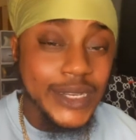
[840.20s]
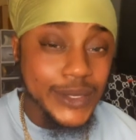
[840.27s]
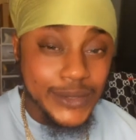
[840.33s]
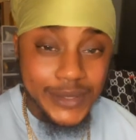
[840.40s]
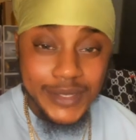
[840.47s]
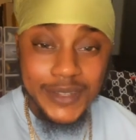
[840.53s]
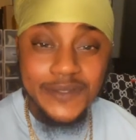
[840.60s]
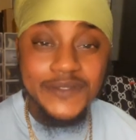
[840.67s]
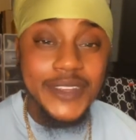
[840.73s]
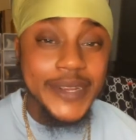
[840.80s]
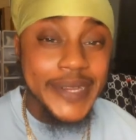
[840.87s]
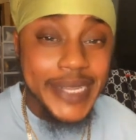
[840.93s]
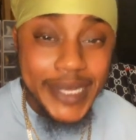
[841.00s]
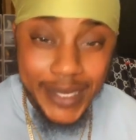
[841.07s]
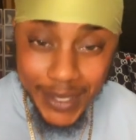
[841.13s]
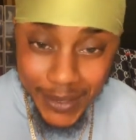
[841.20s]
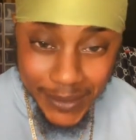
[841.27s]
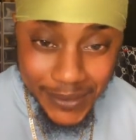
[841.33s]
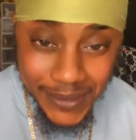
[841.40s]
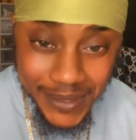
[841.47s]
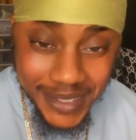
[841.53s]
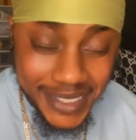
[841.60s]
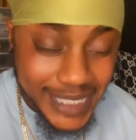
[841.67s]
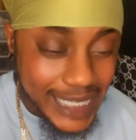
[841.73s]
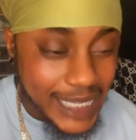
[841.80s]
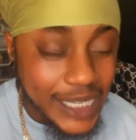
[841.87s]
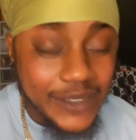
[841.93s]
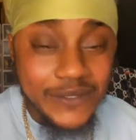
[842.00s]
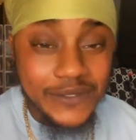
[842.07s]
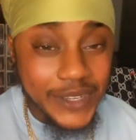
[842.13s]
closer, very close,
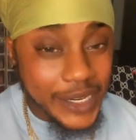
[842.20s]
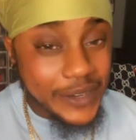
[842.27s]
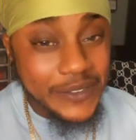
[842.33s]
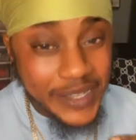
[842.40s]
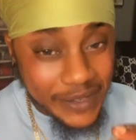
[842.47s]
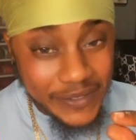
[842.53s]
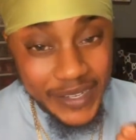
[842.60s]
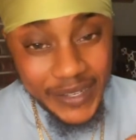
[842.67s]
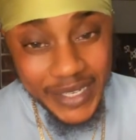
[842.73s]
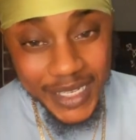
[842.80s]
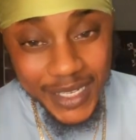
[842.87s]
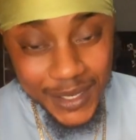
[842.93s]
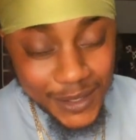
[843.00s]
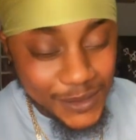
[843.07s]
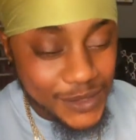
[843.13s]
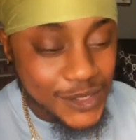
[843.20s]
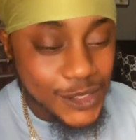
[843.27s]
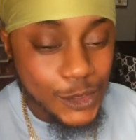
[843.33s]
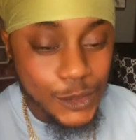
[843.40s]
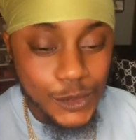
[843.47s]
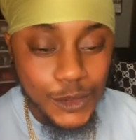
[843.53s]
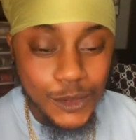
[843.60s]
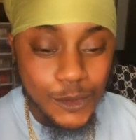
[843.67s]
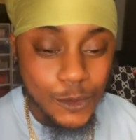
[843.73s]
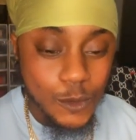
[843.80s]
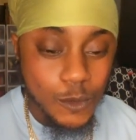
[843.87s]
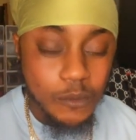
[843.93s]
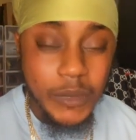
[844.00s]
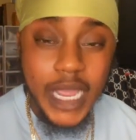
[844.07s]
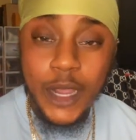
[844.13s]
very, very, very close
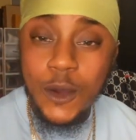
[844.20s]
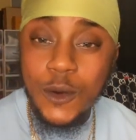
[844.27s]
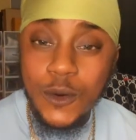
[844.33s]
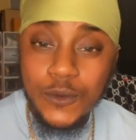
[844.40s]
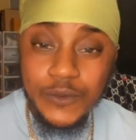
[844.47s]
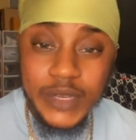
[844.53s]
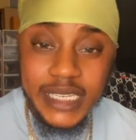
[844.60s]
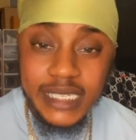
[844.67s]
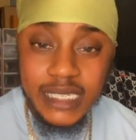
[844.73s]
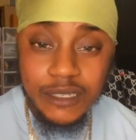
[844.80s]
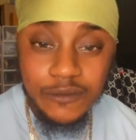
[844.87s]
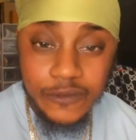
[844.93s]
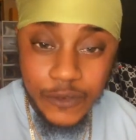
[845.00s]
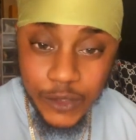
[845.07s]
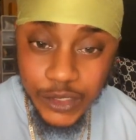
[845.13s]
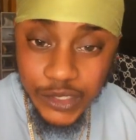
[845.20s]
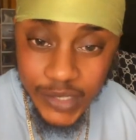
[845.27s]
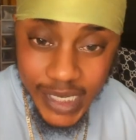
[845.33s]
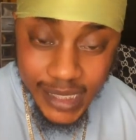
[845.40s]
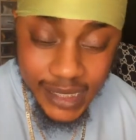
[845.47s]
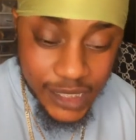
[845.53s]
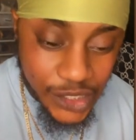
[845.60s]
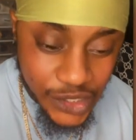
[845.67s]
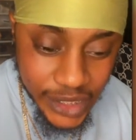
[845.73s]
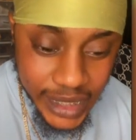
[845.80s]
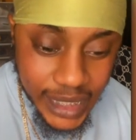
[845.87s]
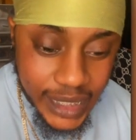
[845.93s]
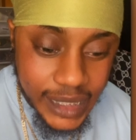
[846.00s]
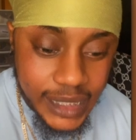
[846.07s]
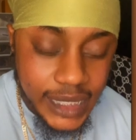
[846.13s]
to my whole reason for
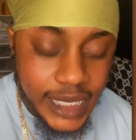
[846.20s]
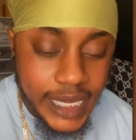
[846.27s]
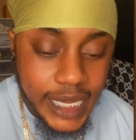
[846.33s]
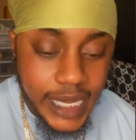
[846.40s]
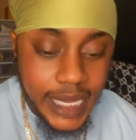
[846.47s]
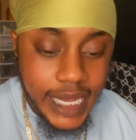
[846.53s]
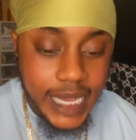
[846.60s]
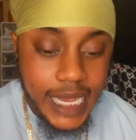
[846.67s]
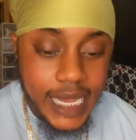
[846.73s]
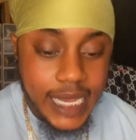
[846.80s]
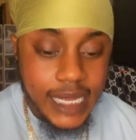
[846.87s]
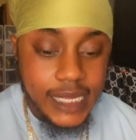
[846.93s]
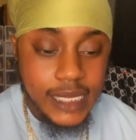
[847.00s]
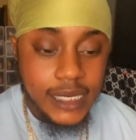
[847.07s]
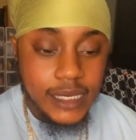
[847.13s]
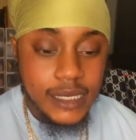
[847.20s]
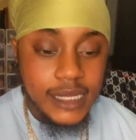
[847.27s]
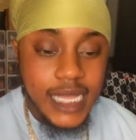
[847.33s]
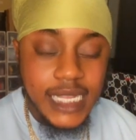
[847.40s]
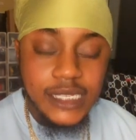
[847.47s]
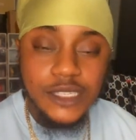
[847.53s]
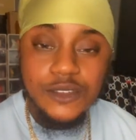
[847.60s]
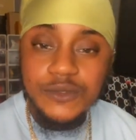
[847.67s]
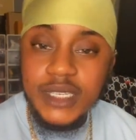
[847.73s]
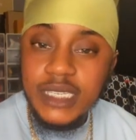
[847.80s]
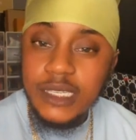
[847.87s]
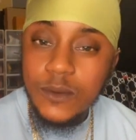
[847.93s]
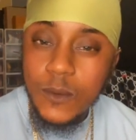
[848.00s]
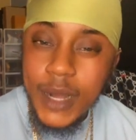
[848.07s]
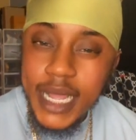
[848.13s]
transitioning. And that's the
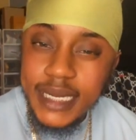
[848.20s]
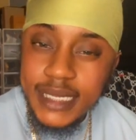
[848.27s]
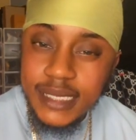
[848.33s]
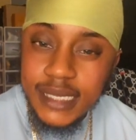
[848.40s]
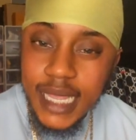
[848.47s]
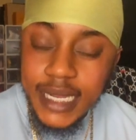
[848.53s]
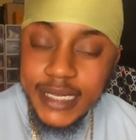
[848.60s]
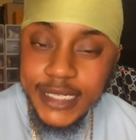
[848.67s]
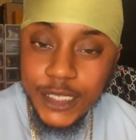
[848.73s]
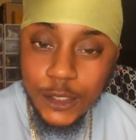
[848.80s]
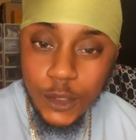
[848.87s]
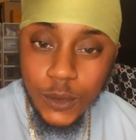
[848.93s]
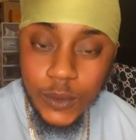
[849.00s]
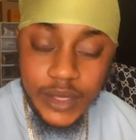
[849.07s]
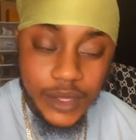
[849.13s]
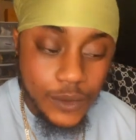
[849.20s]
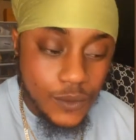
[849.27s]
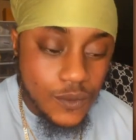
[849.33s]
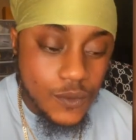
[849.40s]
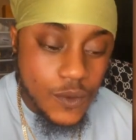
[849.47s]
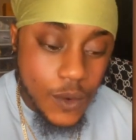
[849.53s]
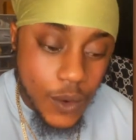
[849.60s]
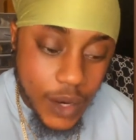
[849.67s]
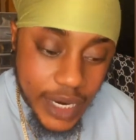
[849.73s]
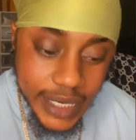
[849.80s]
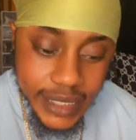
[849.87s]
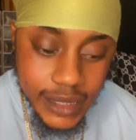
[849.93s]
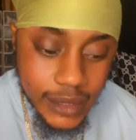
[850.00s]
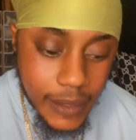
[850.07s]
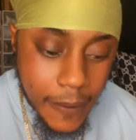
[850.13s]
reason why I decided to go with a
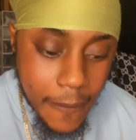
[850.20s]
rod.